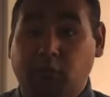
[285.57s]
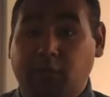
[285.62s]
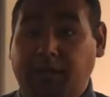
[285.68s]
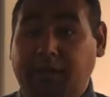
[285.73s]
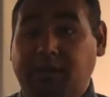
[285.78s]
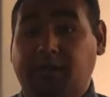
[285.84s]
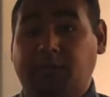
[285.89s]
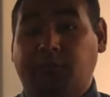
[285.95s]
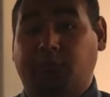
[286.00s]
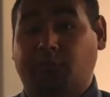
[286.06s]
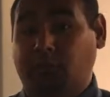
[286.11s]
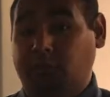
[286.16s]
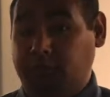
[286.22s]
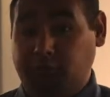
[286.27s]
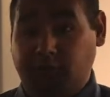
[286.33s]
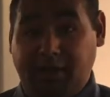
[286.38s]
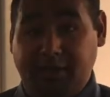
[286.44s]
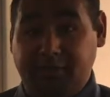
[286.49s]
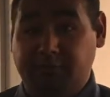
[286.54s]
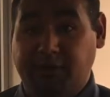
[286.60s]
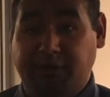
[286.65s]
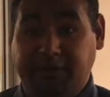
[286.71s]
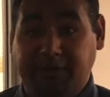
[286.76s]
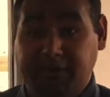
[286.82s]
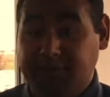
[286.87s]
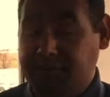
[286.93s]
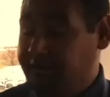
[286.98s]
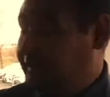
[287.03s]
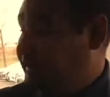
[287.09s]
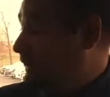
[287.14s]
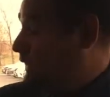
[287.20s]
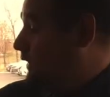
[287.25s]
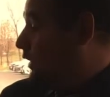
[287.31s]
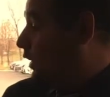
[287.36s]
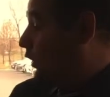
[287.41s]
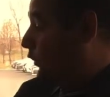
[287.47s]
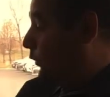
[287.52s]
rating as far as crash ratings
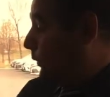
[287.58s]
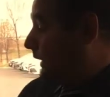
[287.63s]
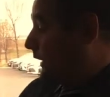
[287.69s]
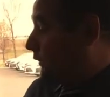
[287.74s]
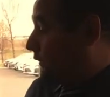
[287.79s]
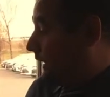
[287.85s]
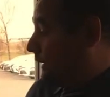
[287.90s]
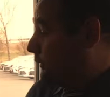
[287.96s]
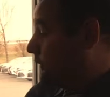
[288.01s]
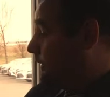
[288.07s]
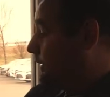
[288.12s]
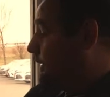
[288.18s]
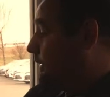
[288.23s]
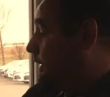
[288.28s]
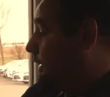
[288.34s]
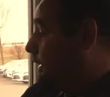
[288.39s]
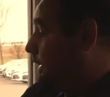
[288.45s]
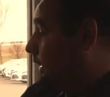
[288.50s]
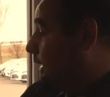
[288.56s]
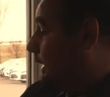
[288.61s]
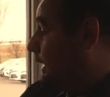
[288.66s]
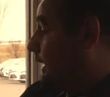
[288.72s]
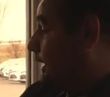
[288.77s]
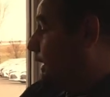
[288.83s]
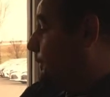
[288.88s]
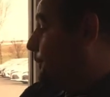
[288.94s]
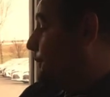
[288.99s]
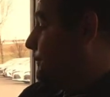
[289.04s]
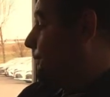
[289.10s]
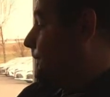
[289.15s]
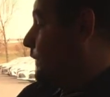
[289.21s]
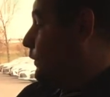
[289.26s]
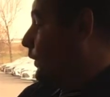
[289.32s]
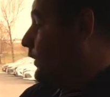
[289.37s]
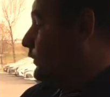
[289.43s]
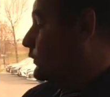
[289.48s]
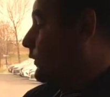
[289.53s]
all the way around.
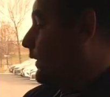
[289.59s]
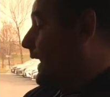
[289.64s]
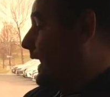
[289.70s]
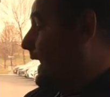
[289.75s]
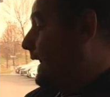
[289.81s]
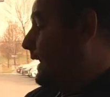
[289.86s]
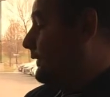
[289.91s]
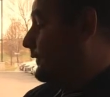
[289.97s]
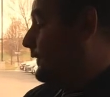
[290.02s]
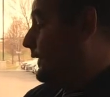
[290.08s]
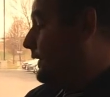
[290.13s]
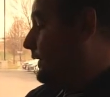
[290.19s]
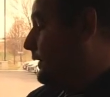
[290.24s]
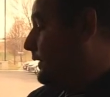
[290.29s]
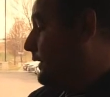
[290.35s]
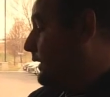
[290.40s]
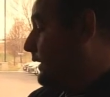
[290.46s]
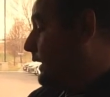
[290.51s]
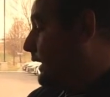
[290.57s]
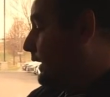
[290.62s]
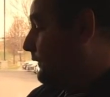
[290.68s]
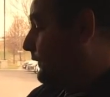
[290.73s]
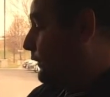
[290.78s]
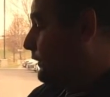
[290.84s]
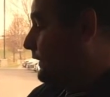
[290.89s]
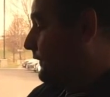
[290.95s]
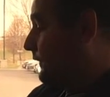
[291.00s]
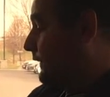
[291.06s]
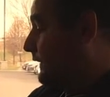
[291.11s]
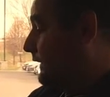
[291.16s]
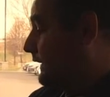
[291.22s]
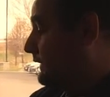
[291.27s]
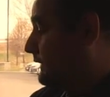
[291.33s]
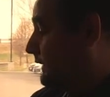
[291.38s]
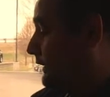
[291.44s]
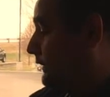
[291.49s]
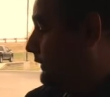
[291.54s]
You also have a few different
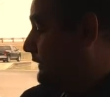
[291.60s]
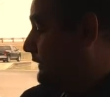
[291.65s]
things here.